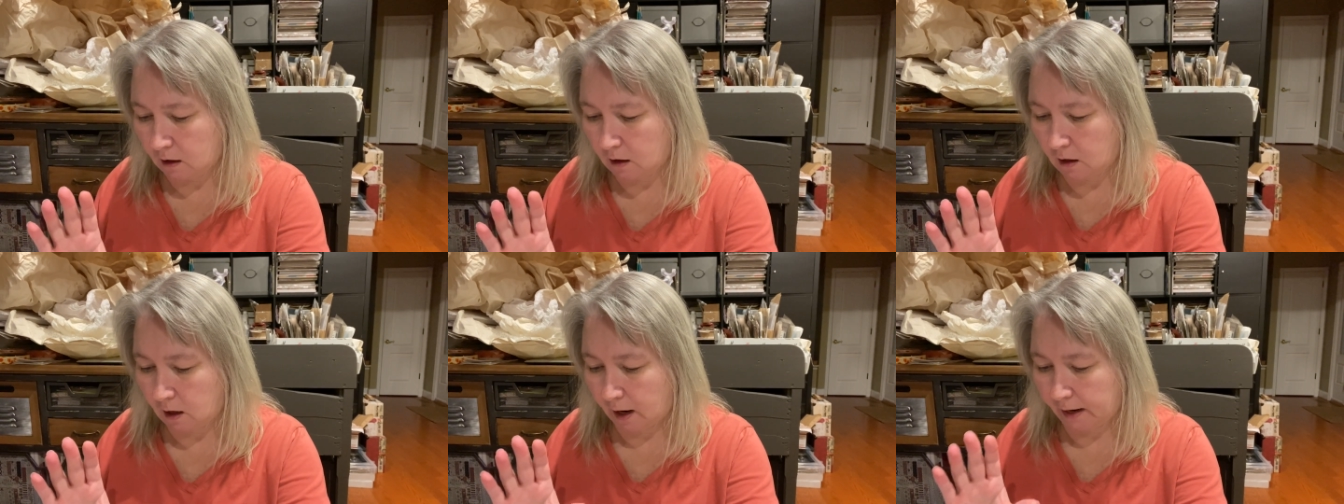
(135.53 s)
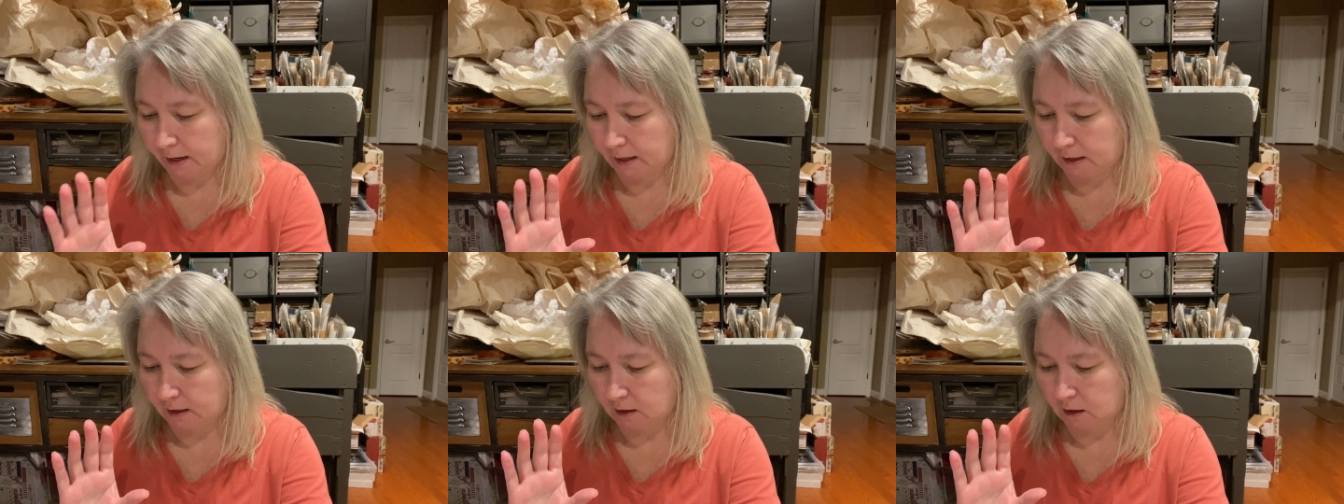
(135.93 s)

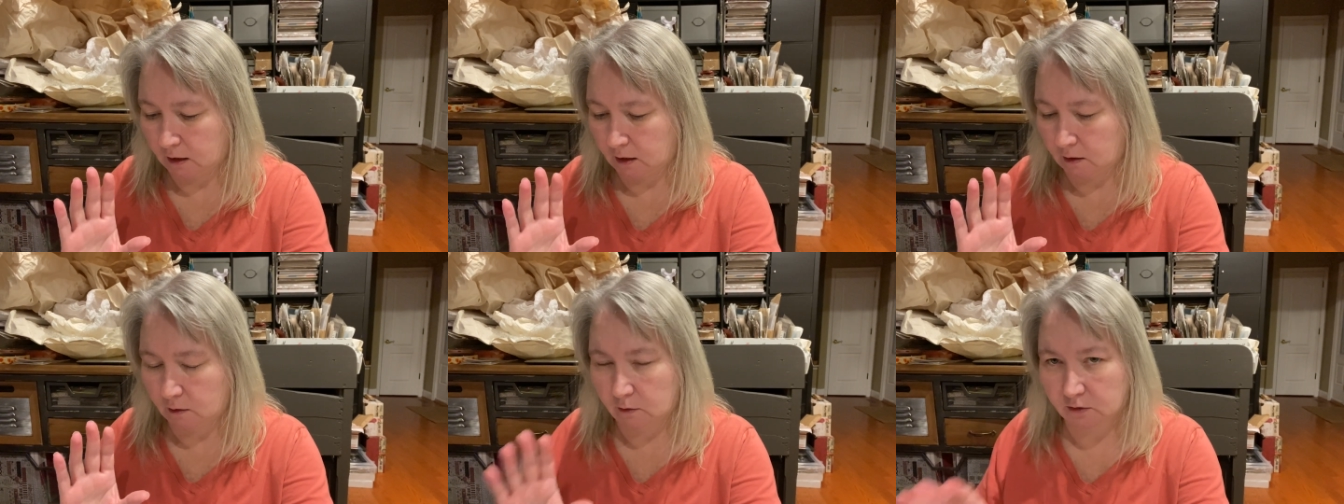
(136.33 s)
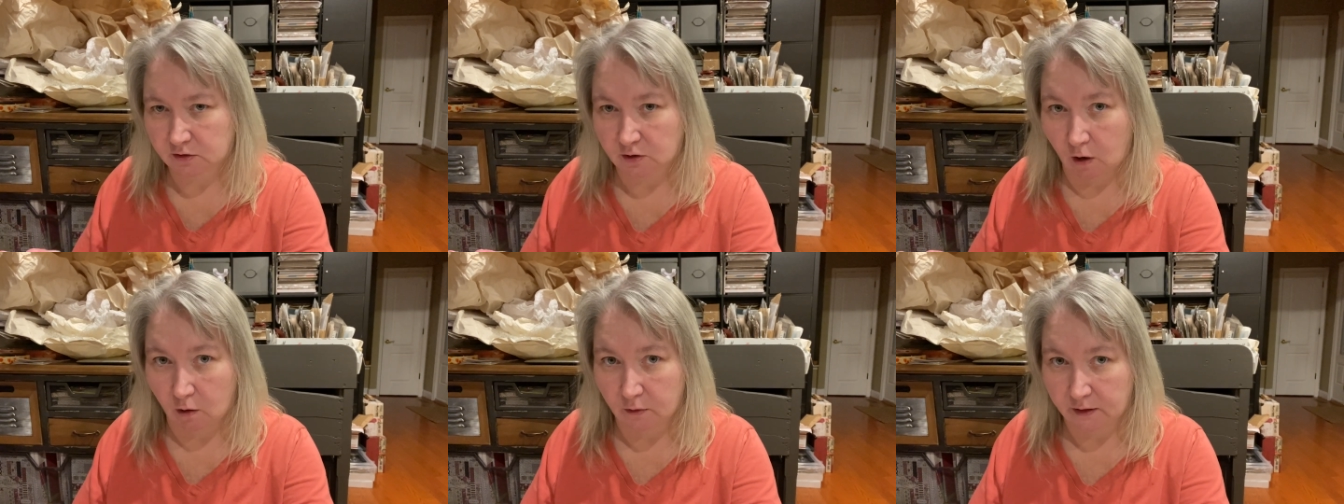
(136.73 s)
I
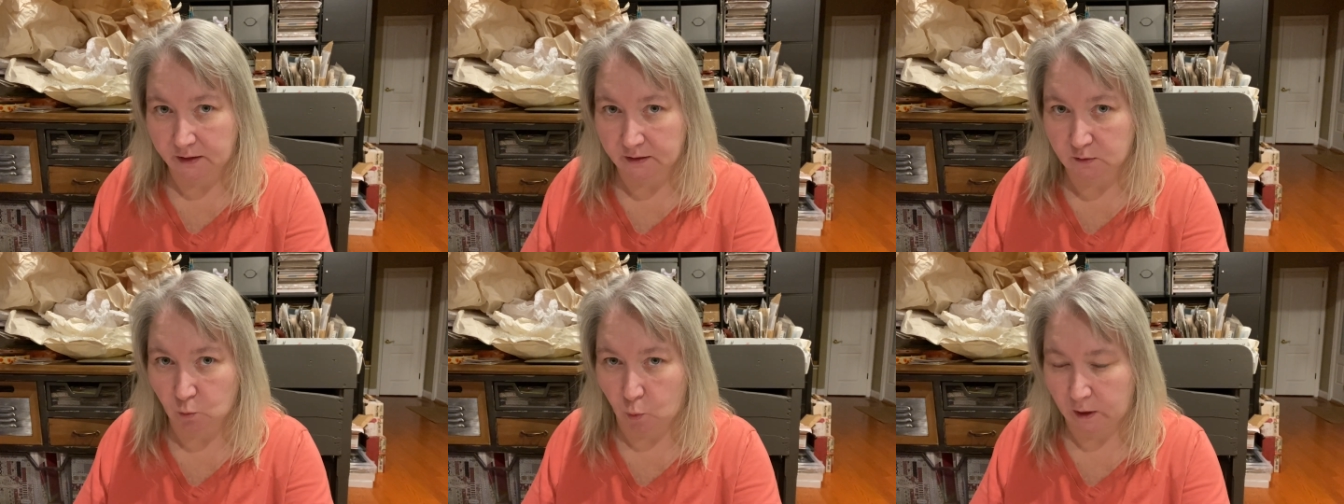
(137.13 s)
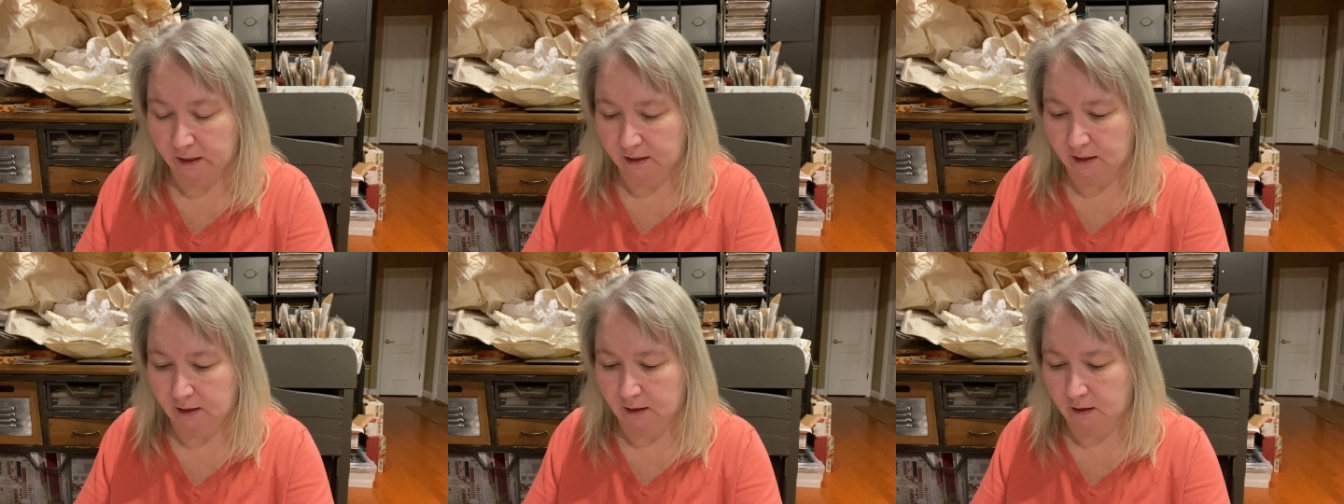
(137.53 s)
saw these
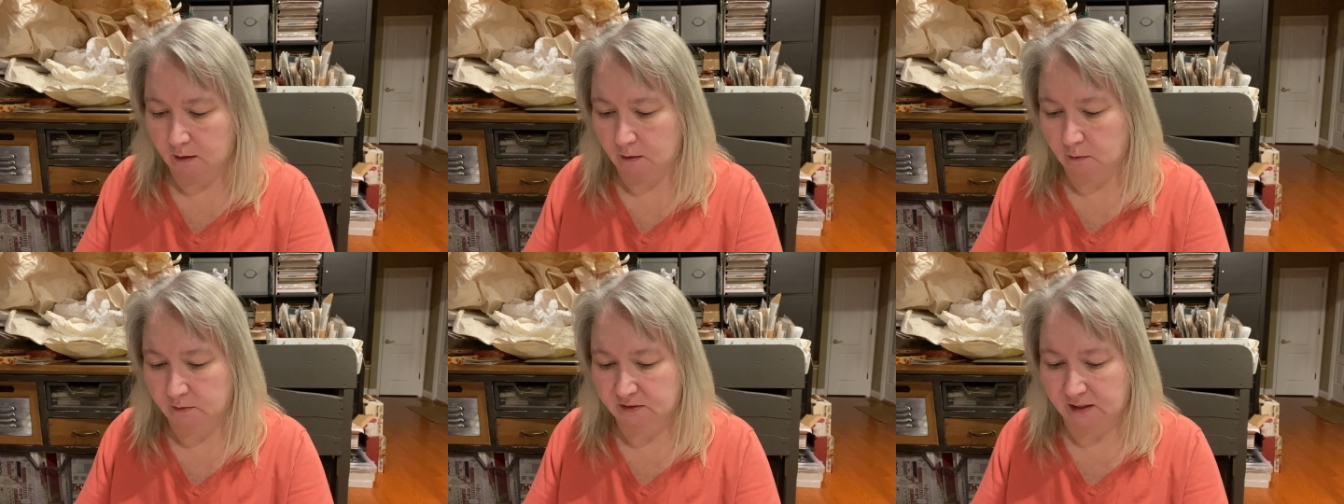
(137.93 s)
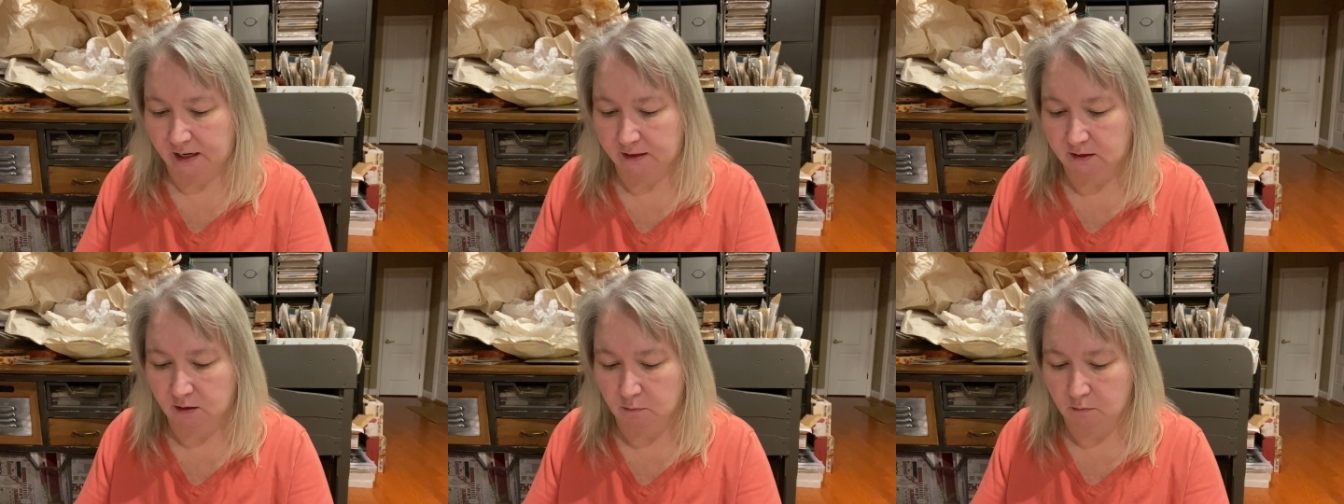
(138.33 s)
winking
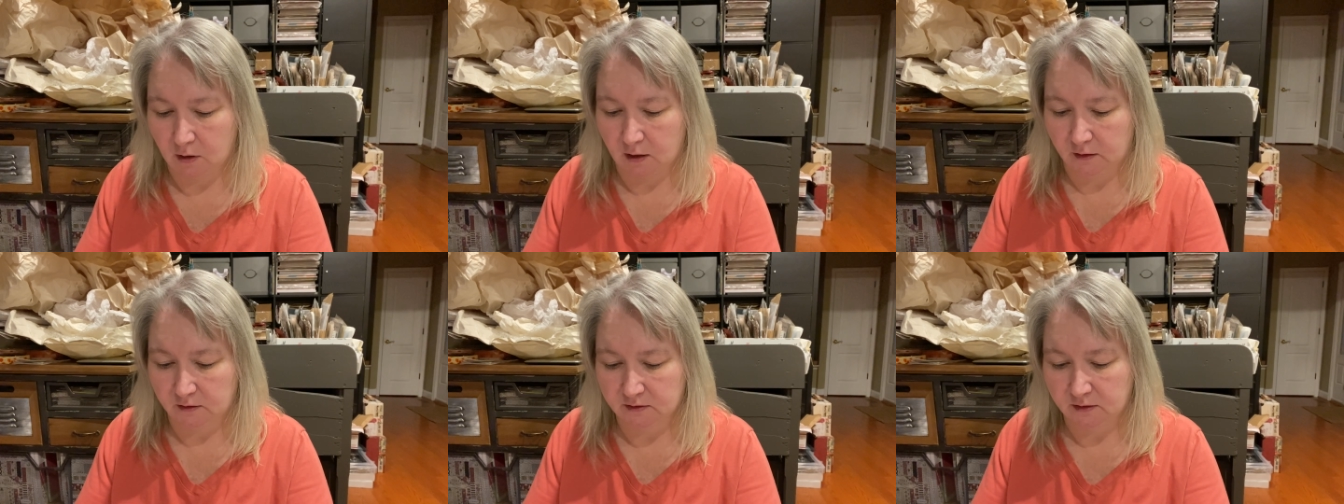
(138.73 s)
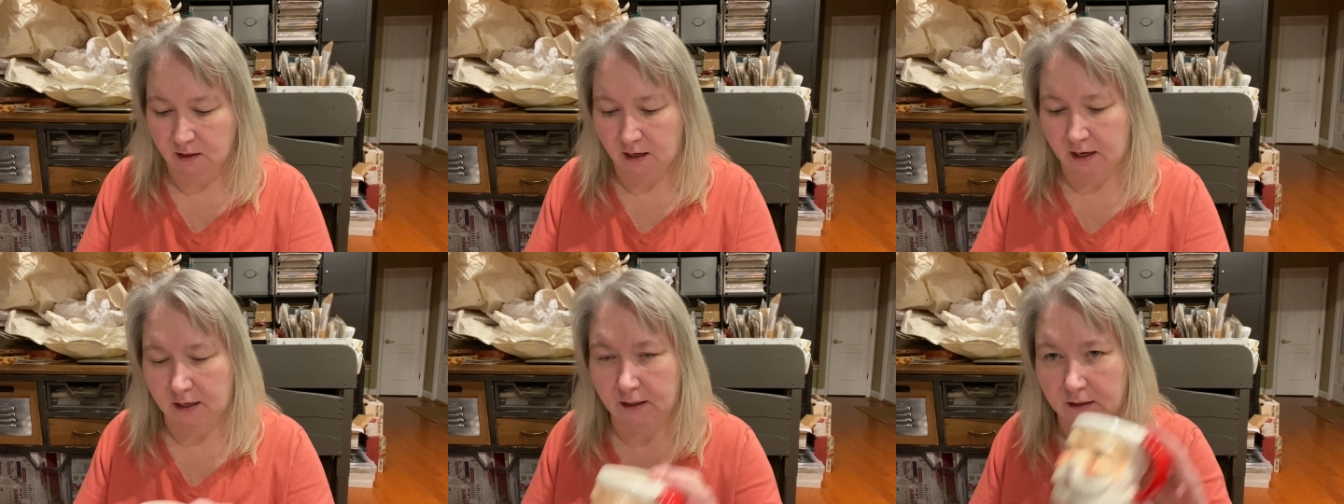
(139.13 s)
Santa mugs,
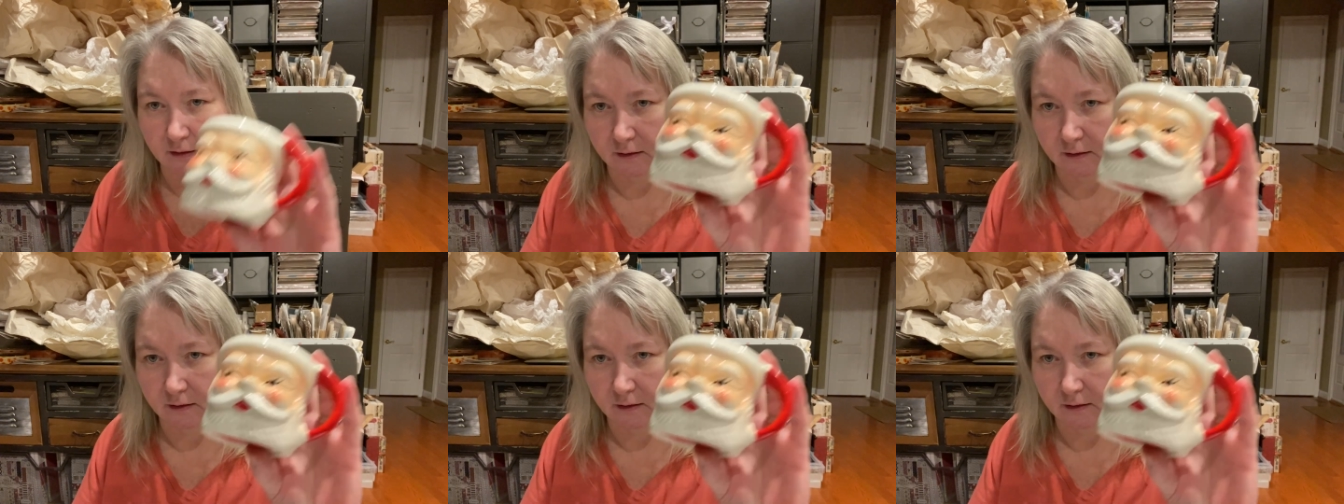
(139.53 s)
and